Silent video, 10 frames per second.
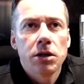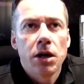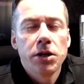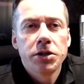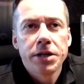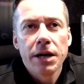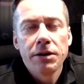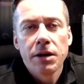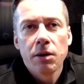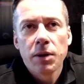understanding
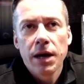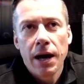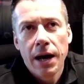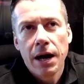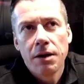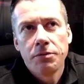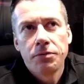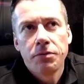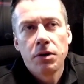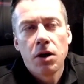that we
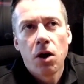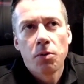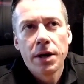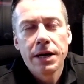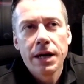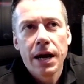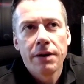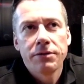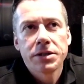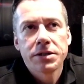already
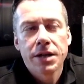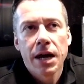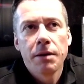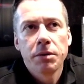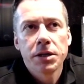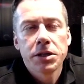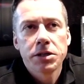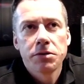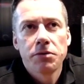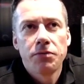have
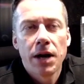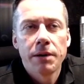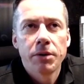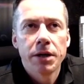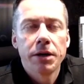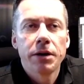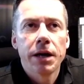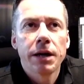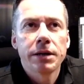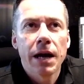established fiber
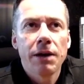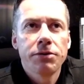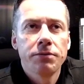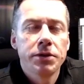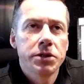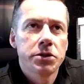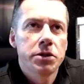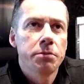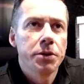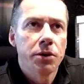internet at the visitor
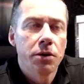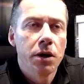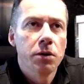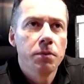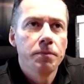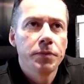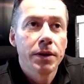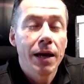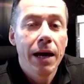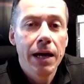bureau,
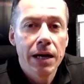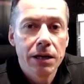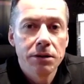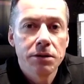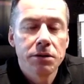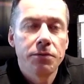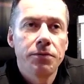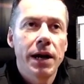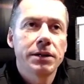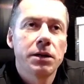and the
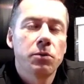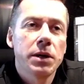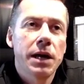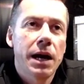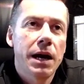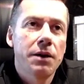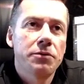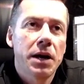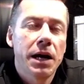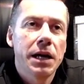fact that we have
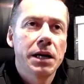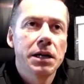a